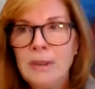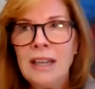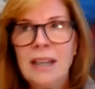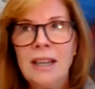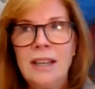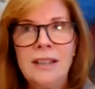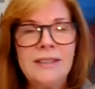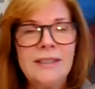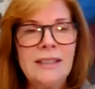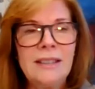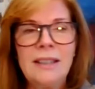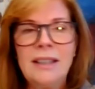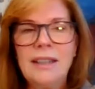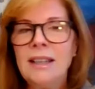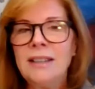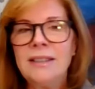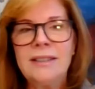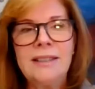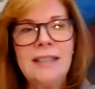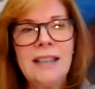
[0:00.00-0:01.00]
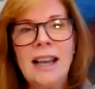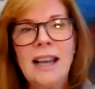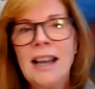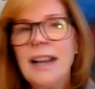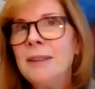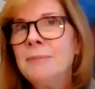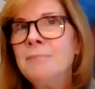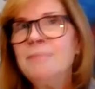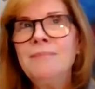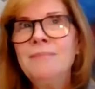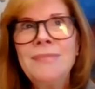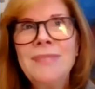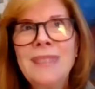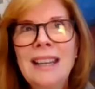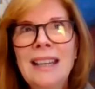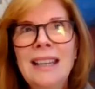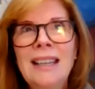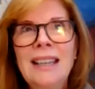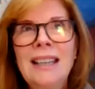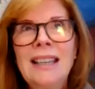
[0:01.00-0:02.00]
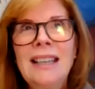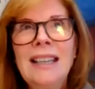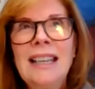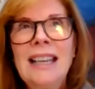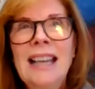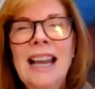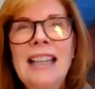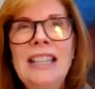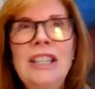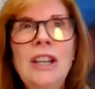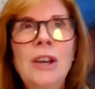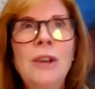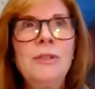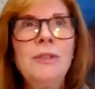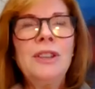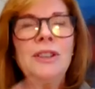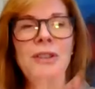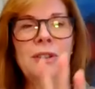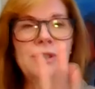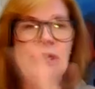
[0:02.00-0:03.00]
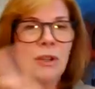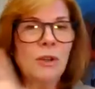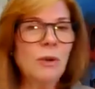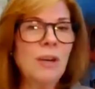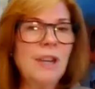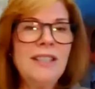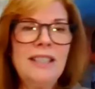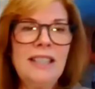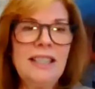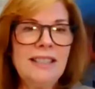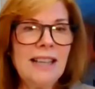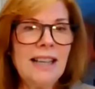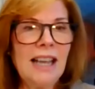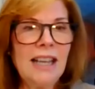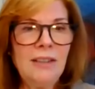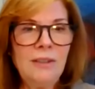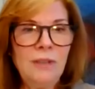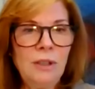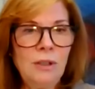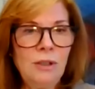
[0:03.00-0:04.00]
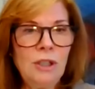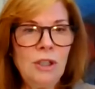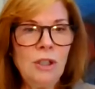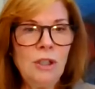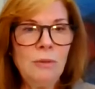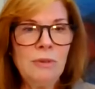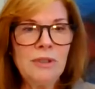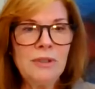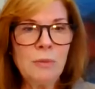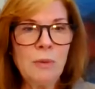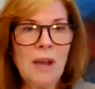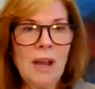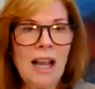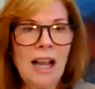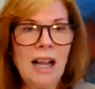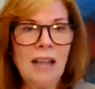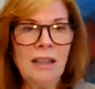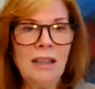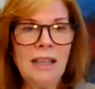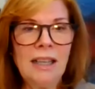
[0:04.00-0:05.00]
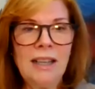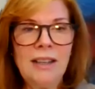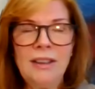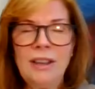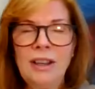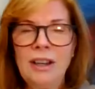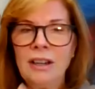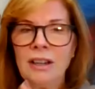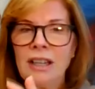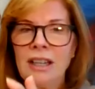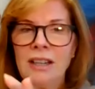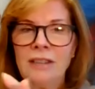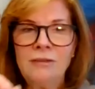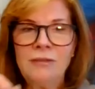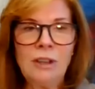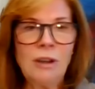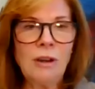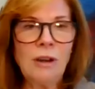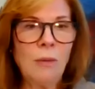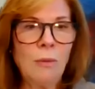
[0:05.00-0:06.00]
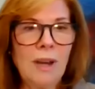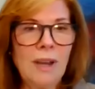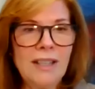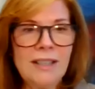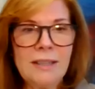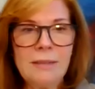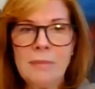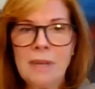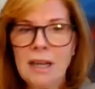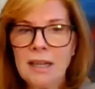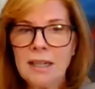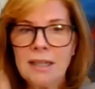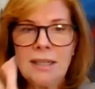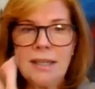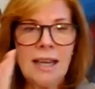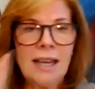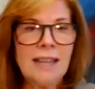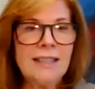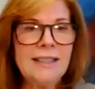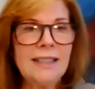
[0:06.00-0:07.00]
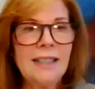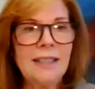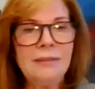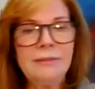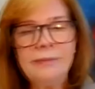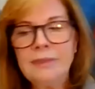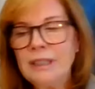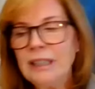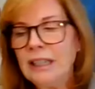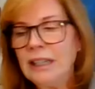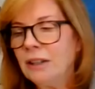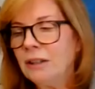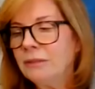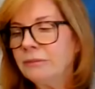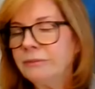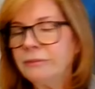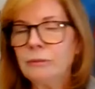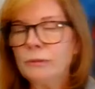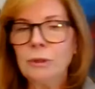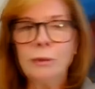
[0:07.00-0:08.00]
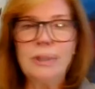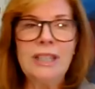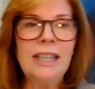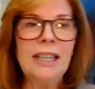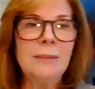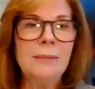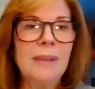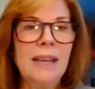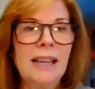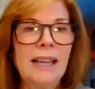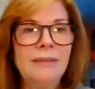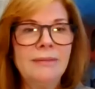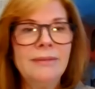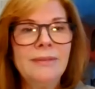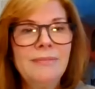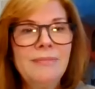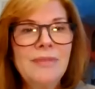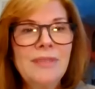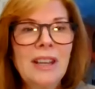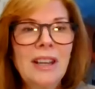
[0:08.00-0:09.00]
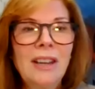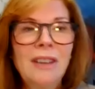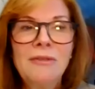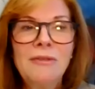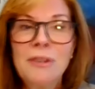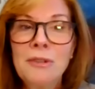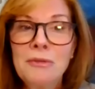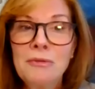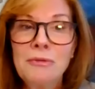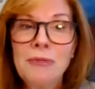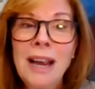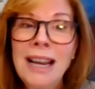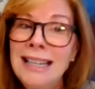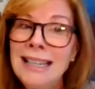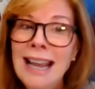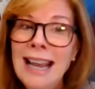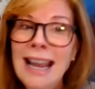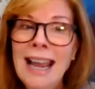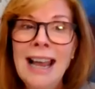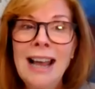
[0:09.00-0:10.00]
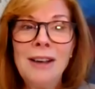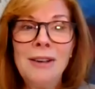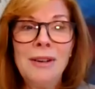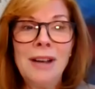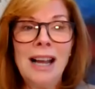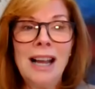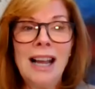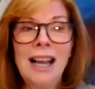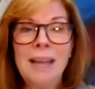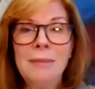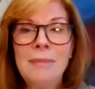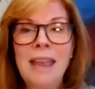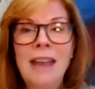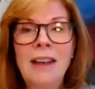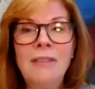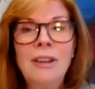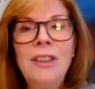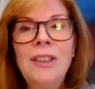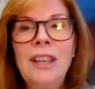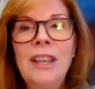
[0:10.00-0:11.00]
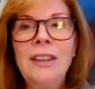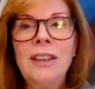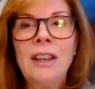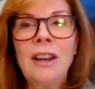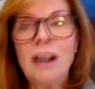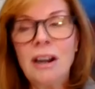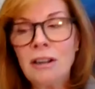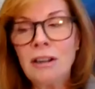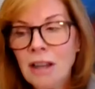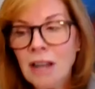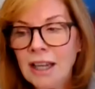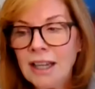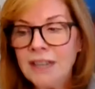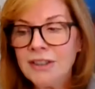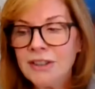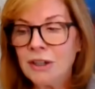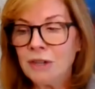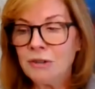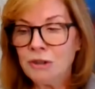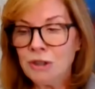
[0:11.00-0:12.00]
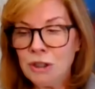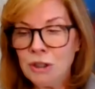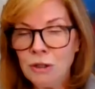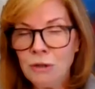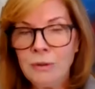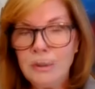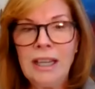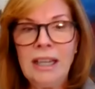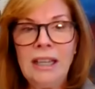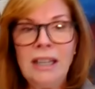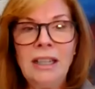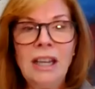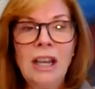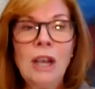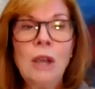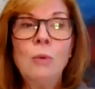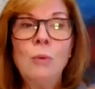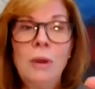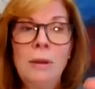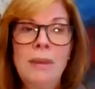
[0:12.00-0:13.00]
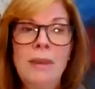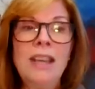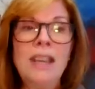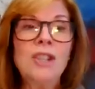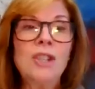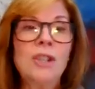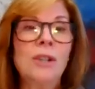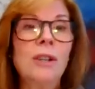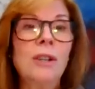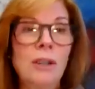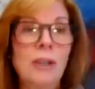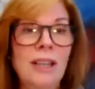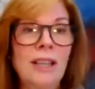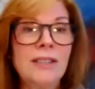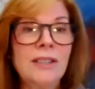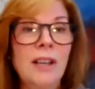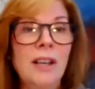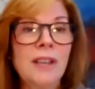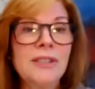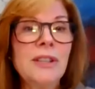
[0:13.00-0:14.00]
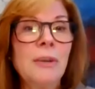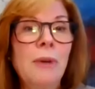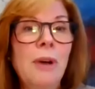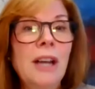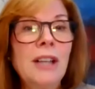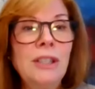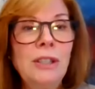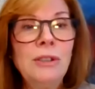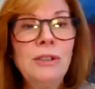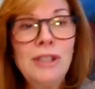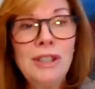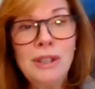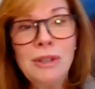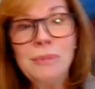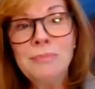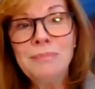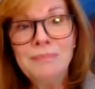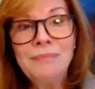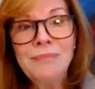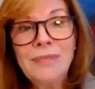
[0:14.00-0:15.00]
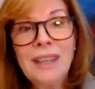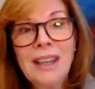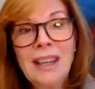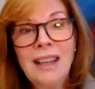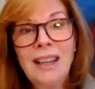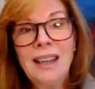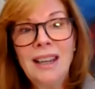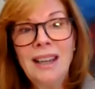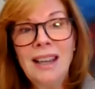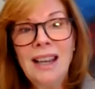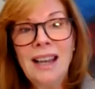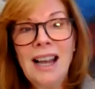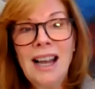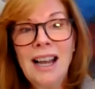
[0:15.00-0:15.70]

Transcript: is, is, um, I know that there's a crazy side of YouTube as well, and they're going to figure out ways to monetize and, you know, ruin it. But but right now, um, everything that our clients are doing, we make sure it's also on YouTube. Mm-hmm.